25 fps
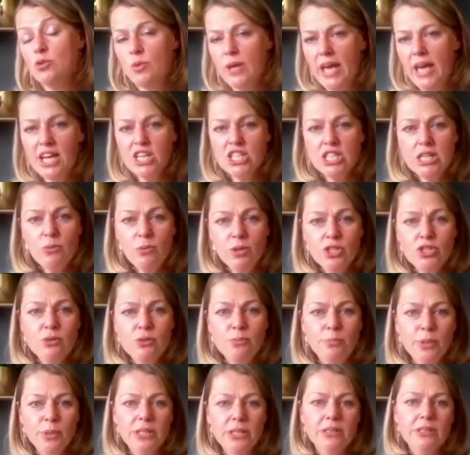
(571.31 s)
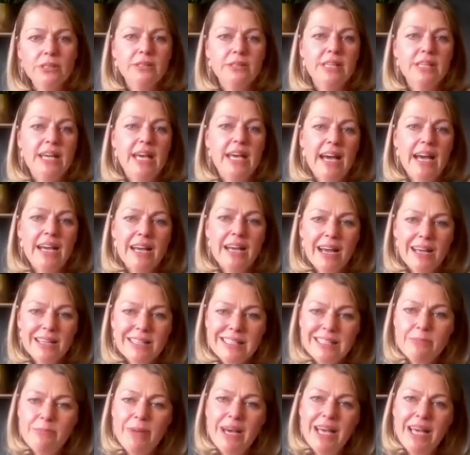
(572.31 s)
We actually want to build a
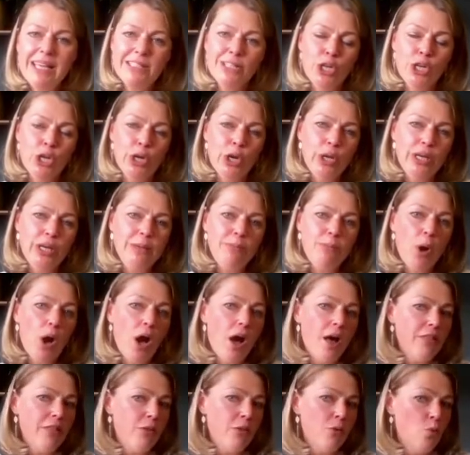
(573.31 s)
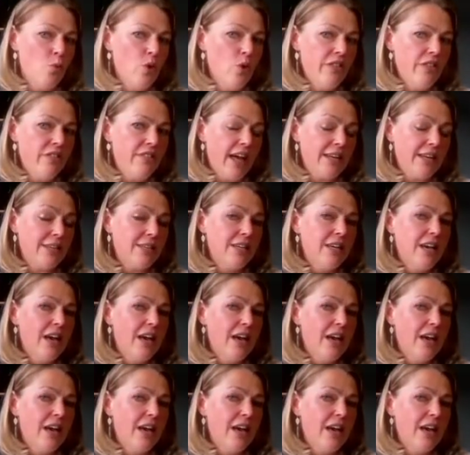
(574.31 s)
customized learning path with that